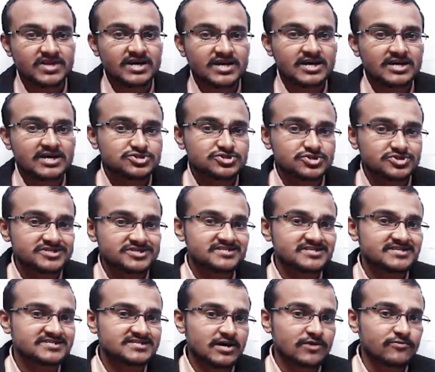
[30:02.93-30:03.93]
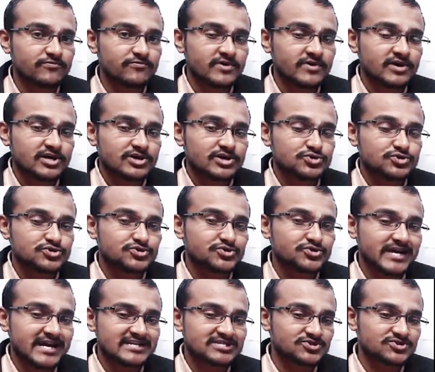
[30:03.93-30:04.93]
So this is how you should
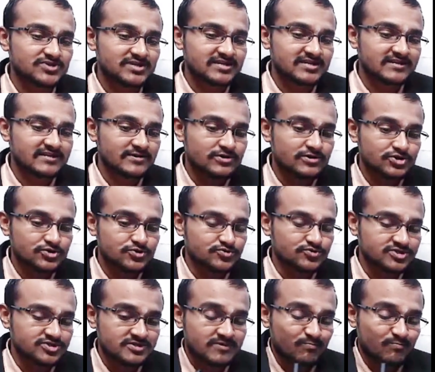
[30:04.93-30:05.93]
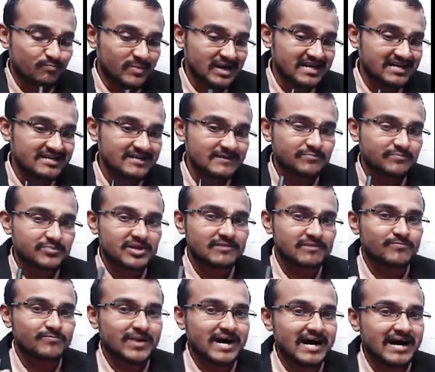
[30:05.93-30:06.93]
actually use multiple
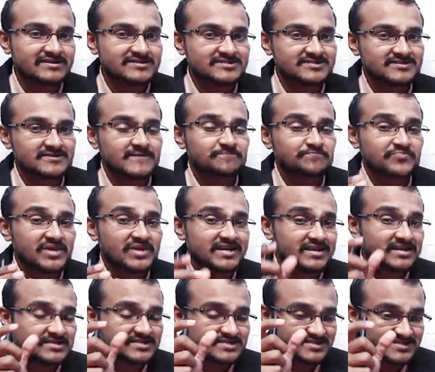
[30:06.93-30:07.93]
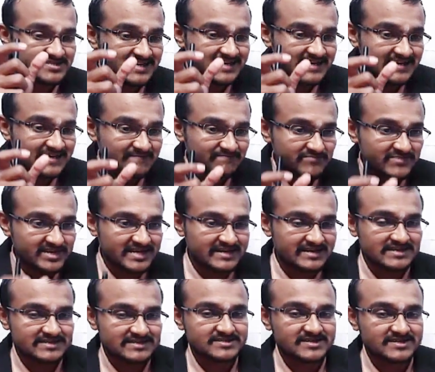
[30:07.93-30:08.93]
bars in a same data
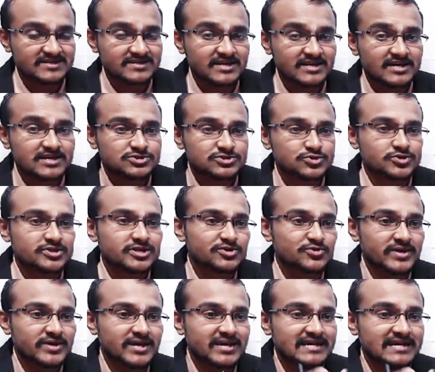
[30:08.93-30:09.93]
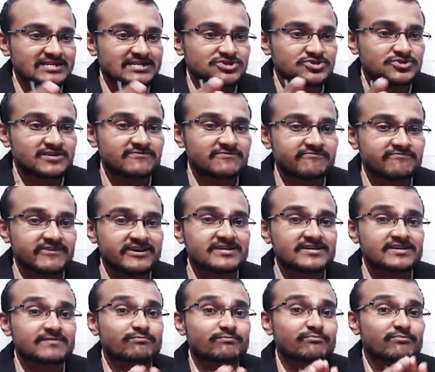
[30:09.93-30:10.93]
set so that you can actually fit
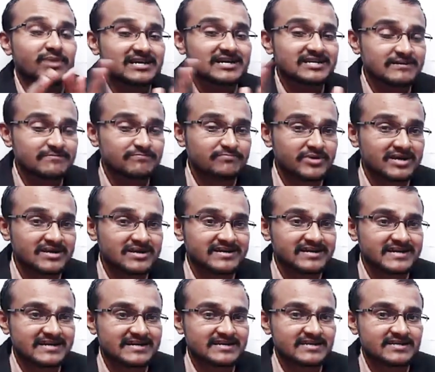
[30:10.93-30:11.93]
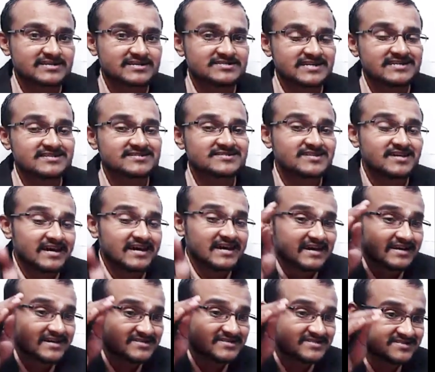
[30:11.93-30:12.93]
multiple data sets in a
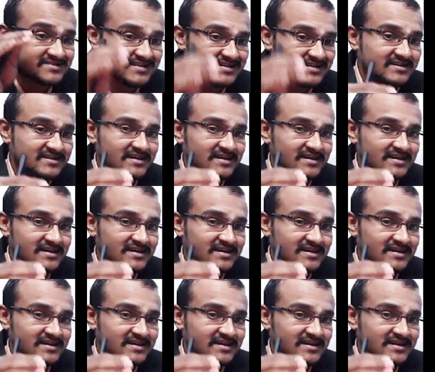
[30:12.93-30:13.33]
single